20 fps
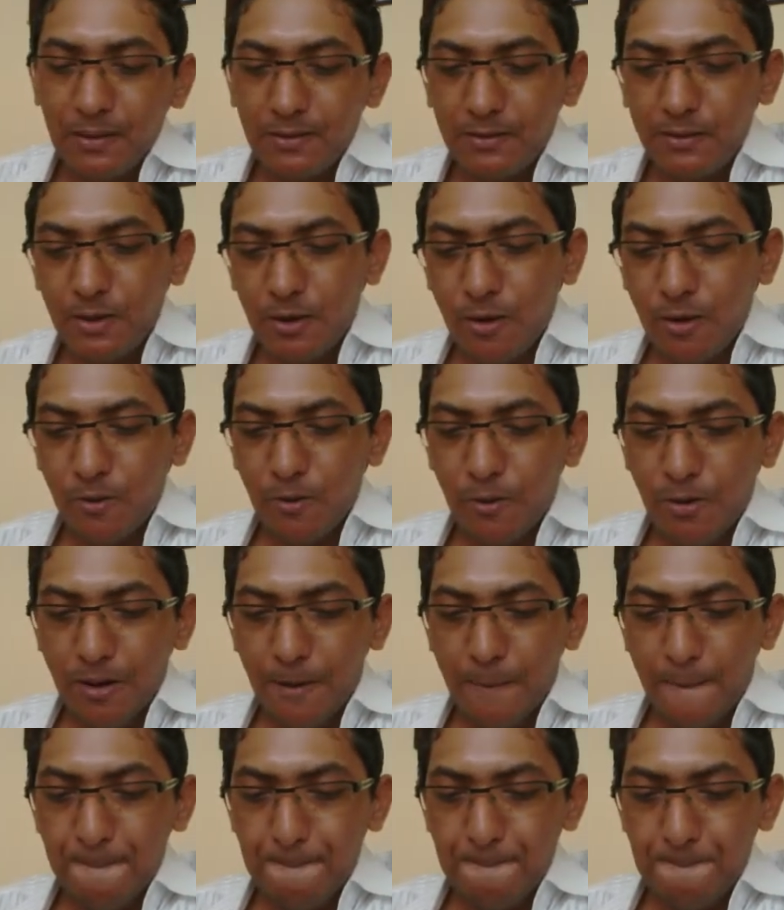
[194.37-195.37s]

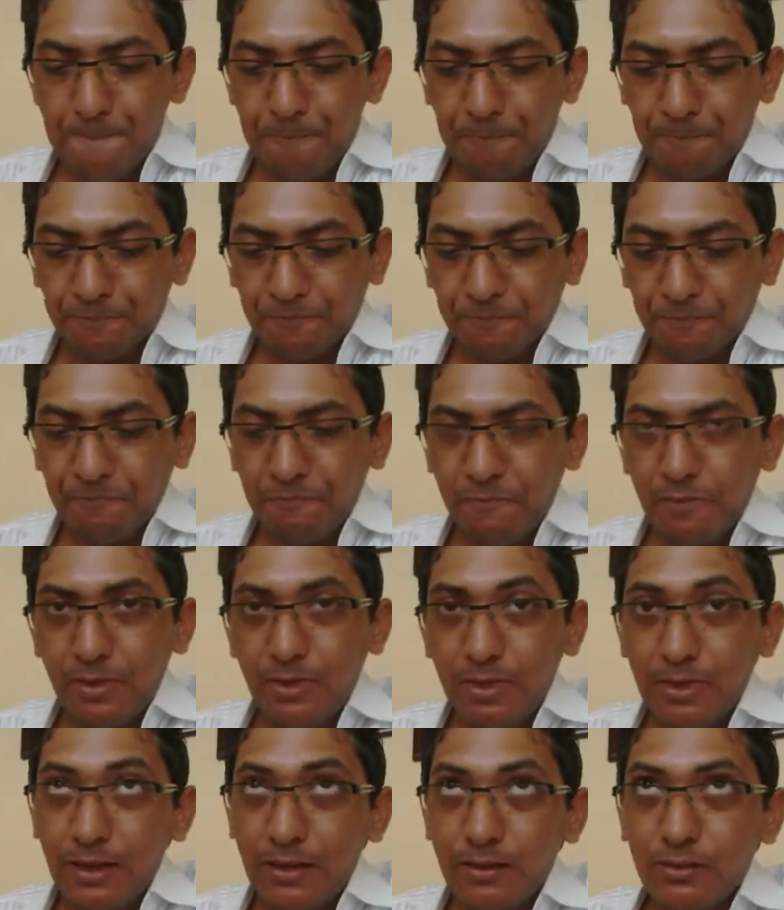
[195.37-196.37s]
So,
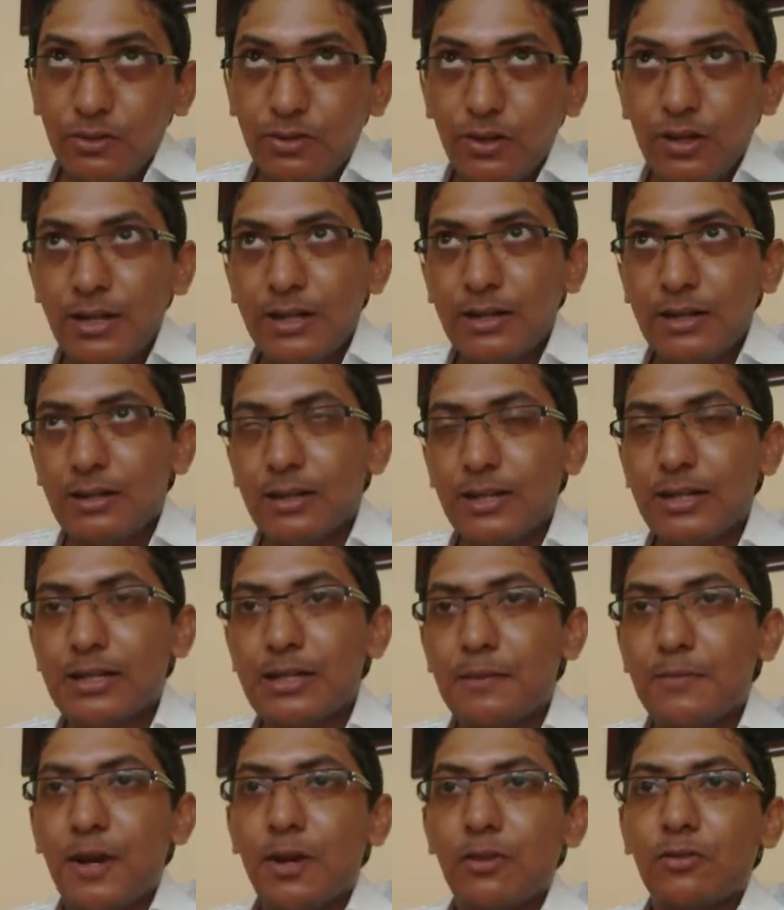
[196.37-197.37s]
Sri Lanka
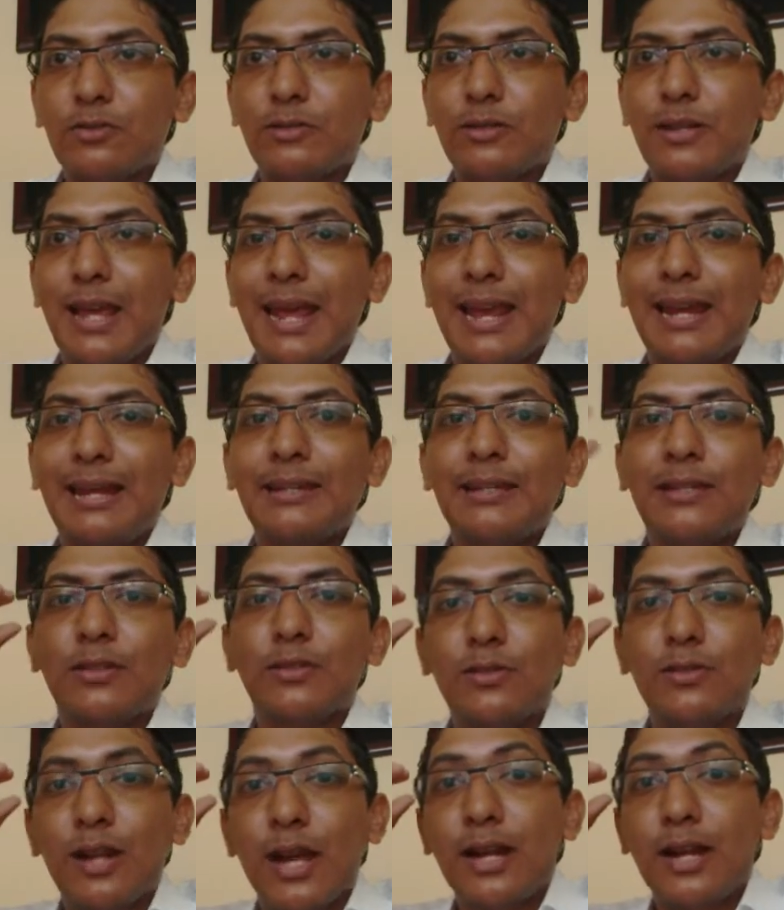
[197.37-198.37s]
is about 80
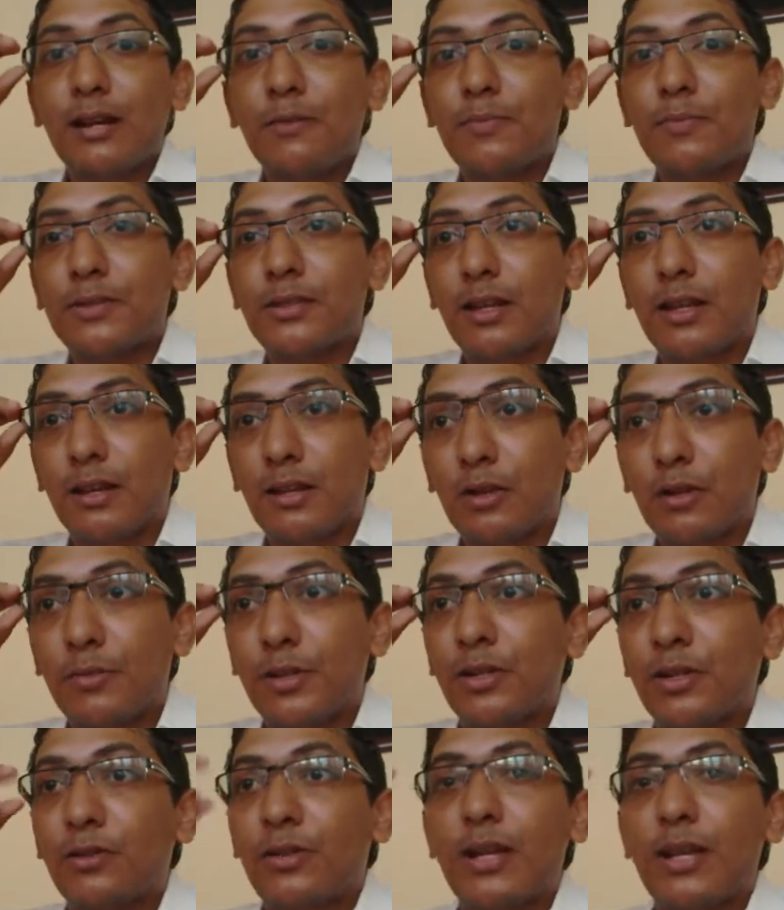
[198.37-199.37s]
to 90%
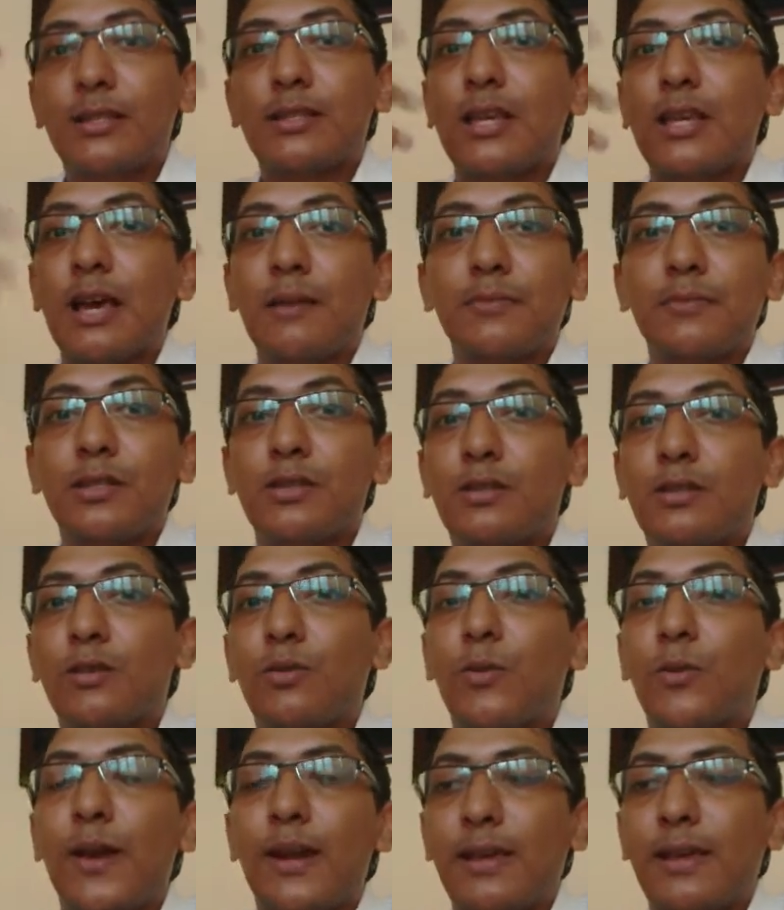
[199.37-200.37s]
humid. You can see I'm just
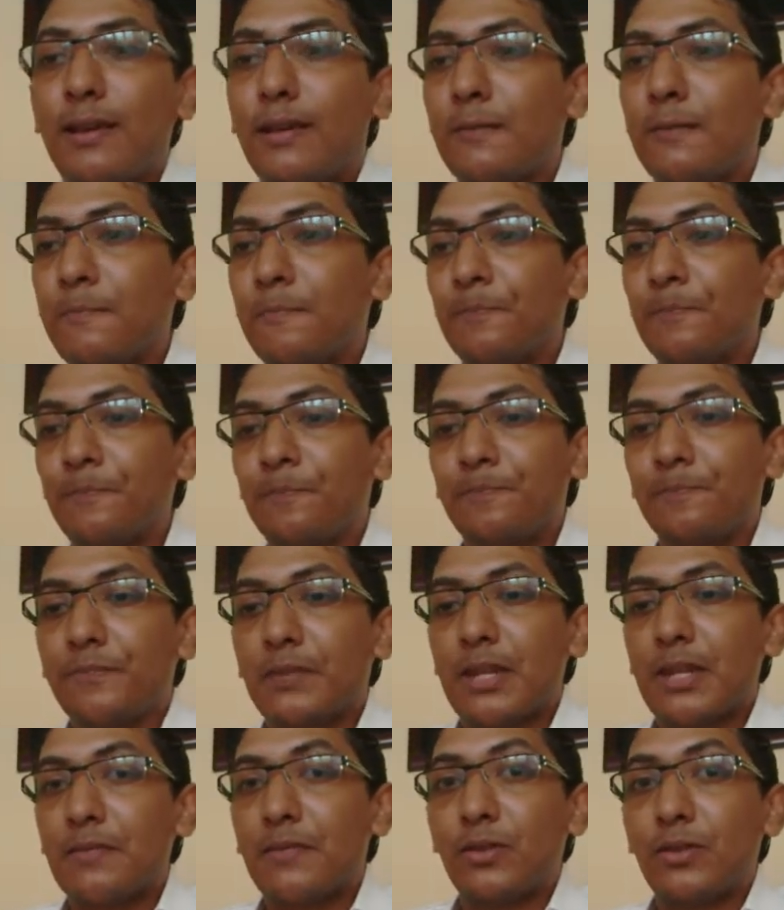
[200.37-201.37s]
sweating,
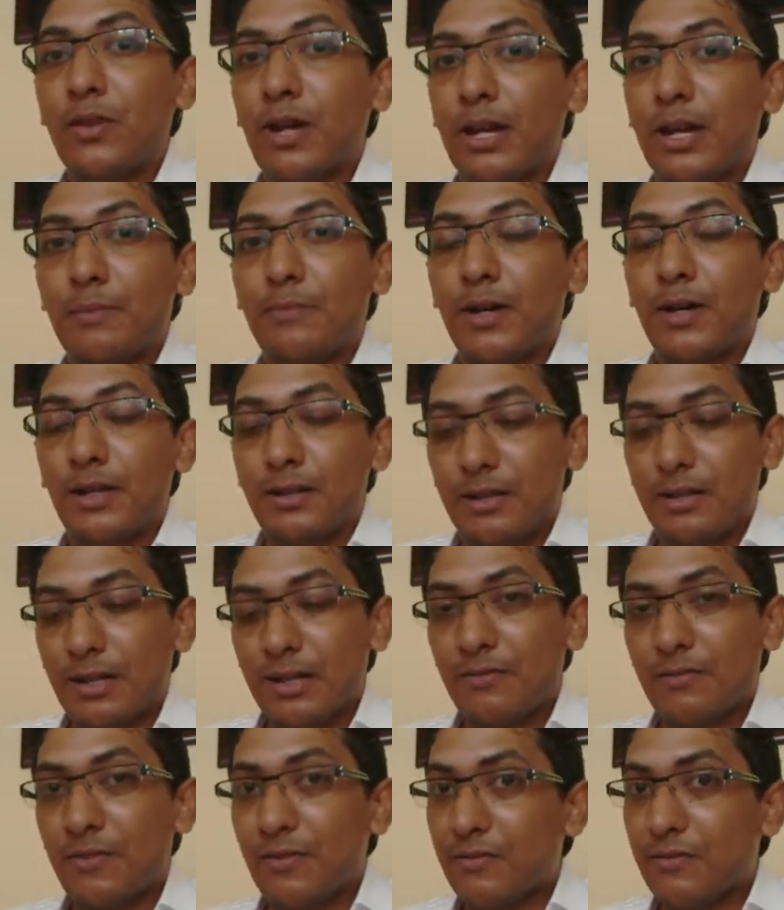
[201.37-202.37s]
even though I had a bath
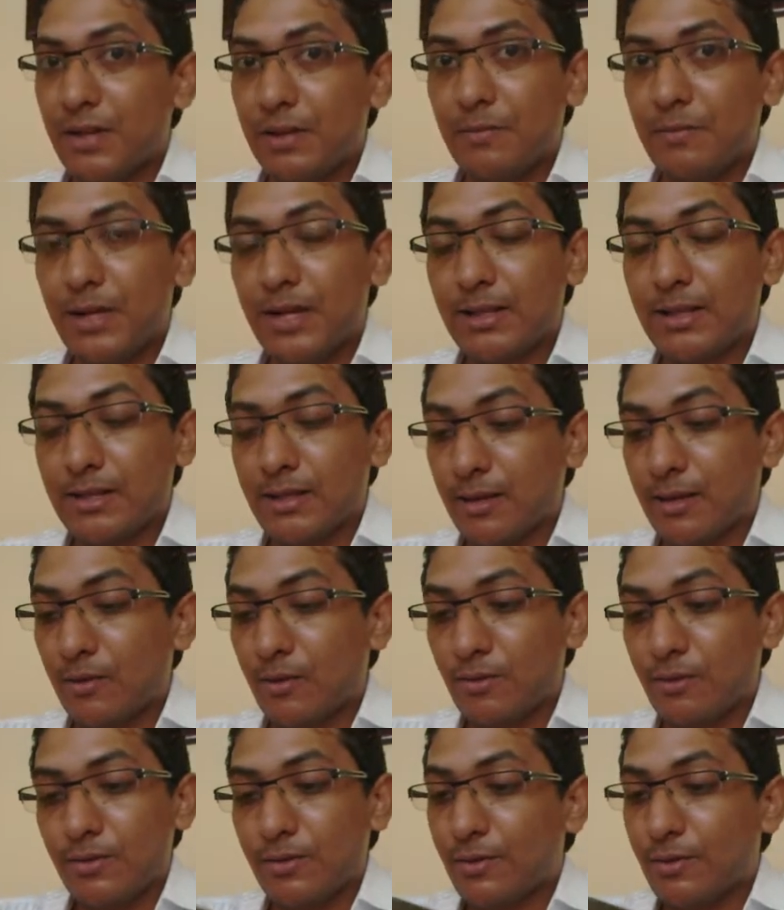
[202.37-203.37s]
like 15 minutes
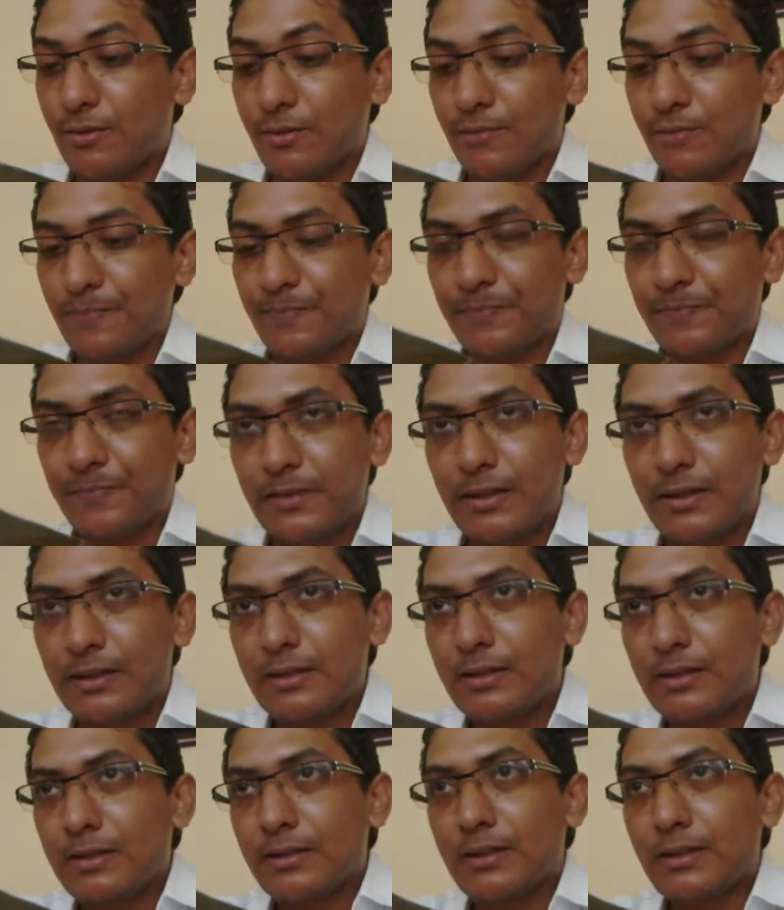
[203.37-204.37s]
ago. So,
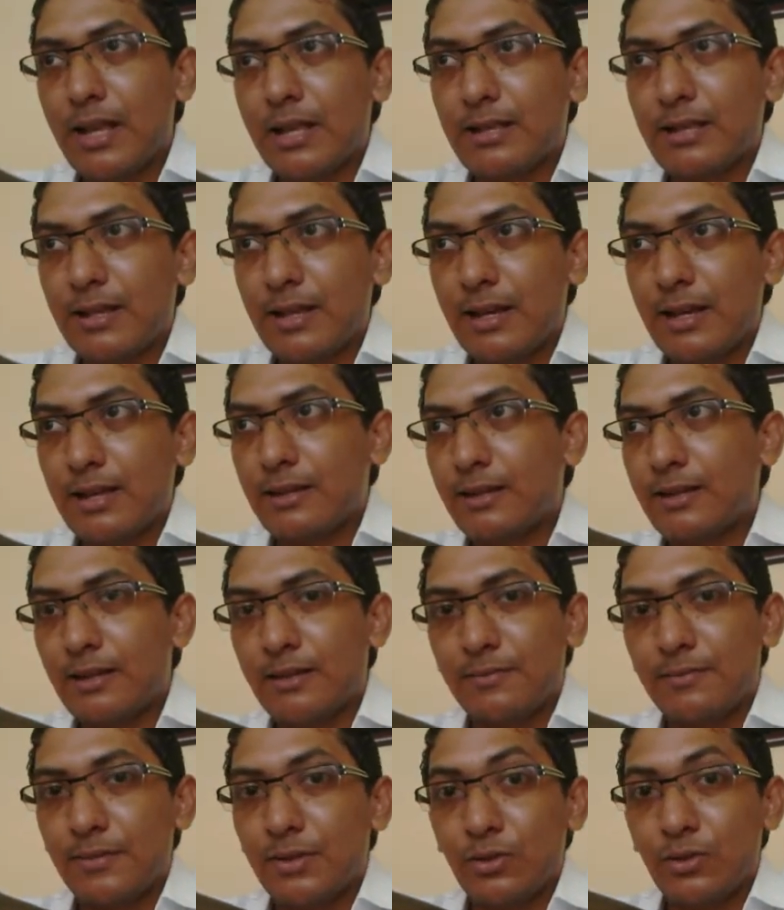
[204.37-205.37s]
that's like
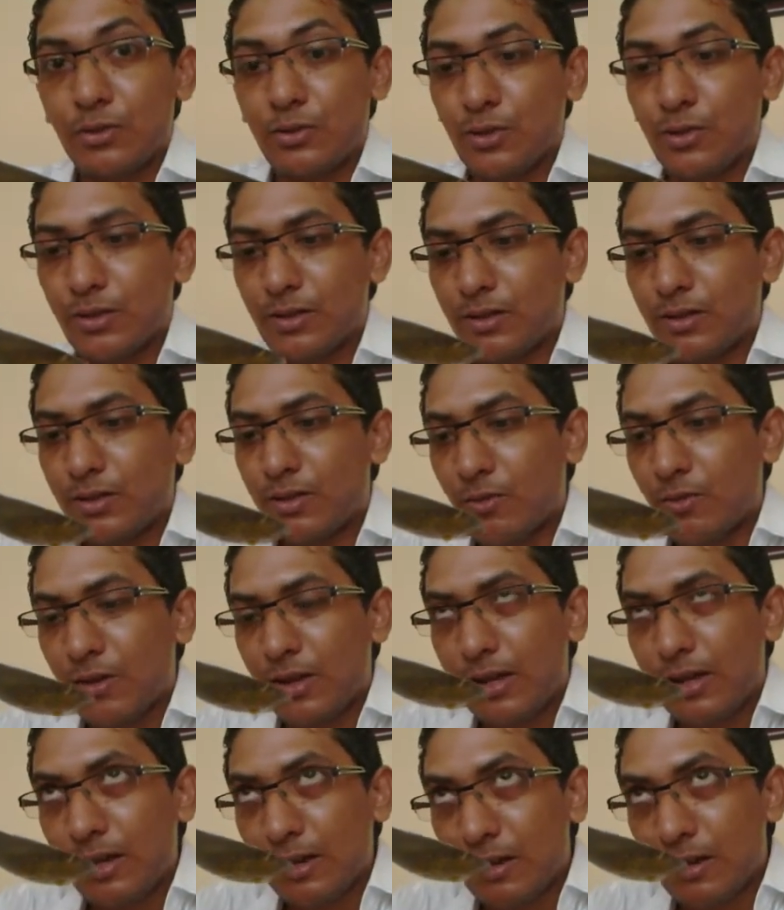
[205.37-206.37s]
a usual
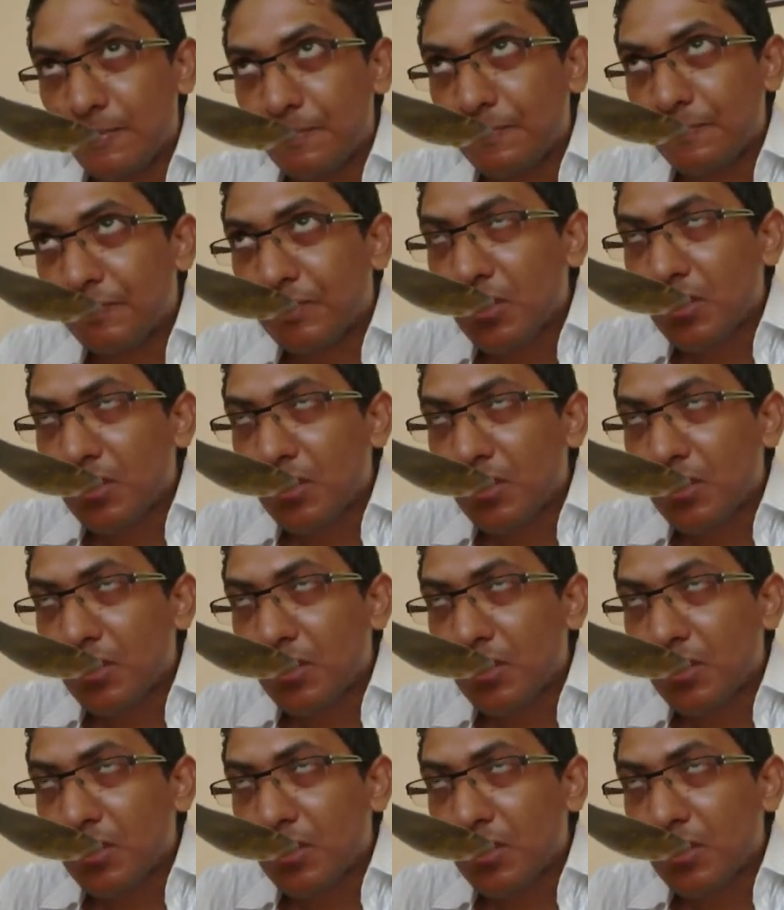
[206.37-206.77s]
story here.